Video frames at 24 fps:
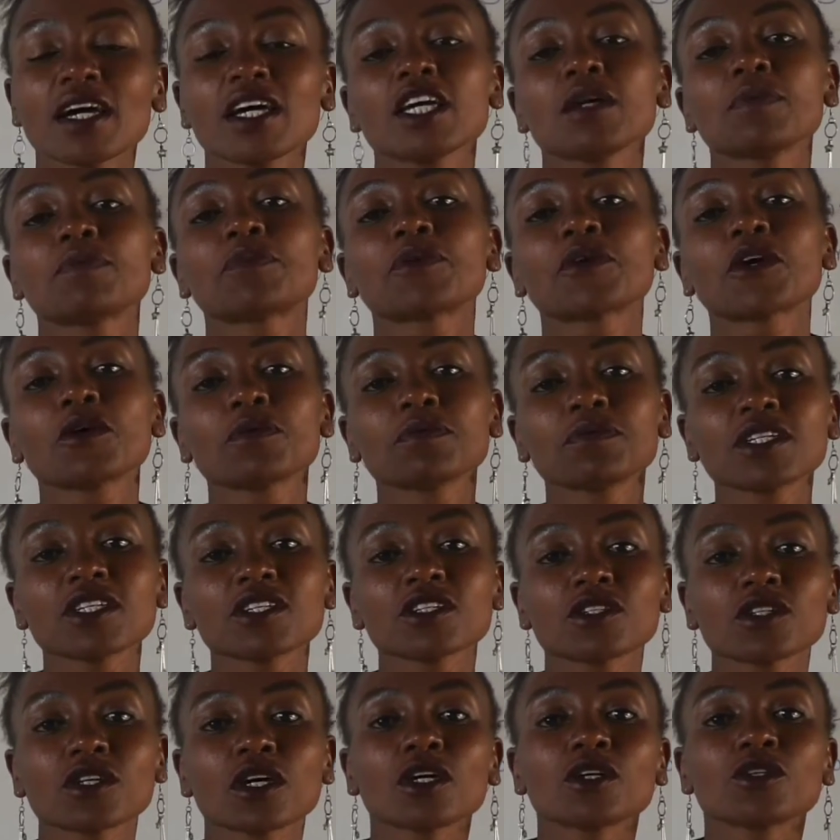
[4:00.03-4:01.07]
he
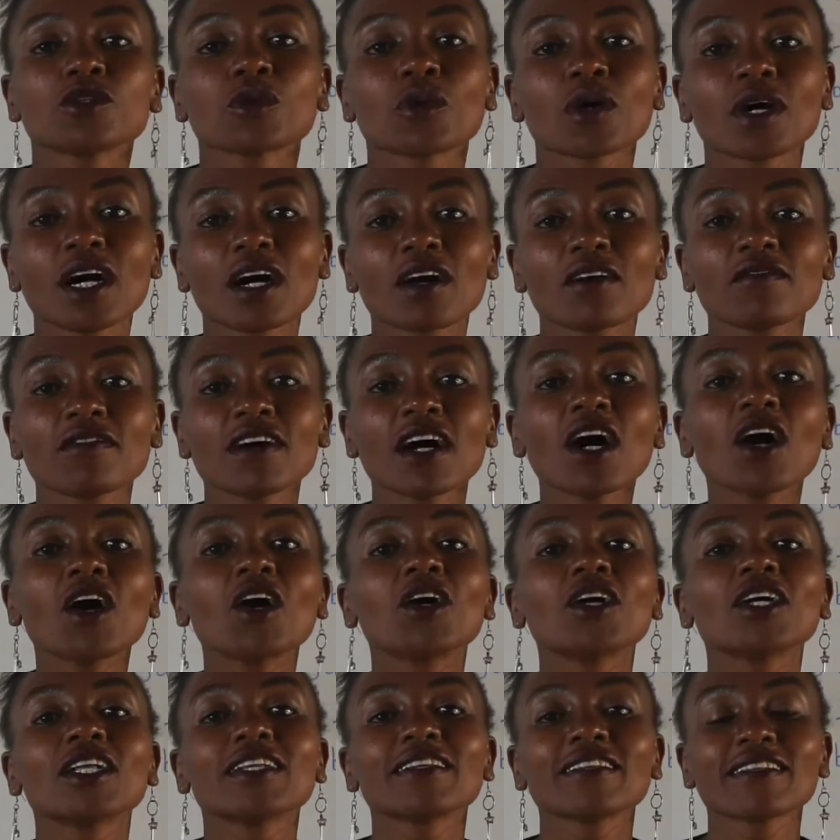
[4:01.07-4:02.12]
promised to cover
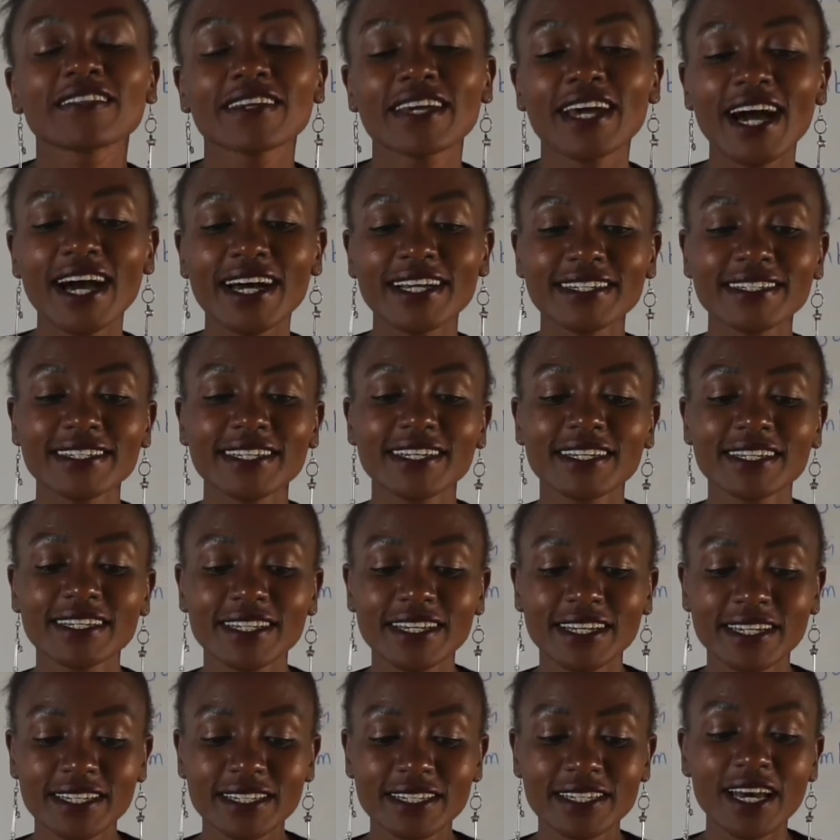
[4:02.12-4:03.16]
all the
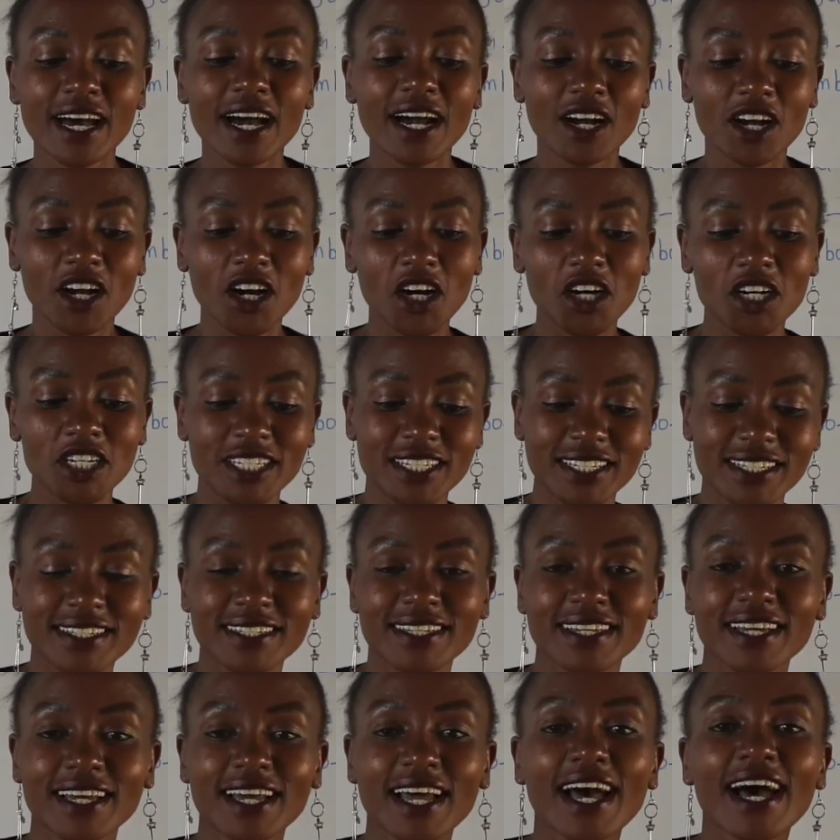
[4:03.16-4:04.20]
attendant costs.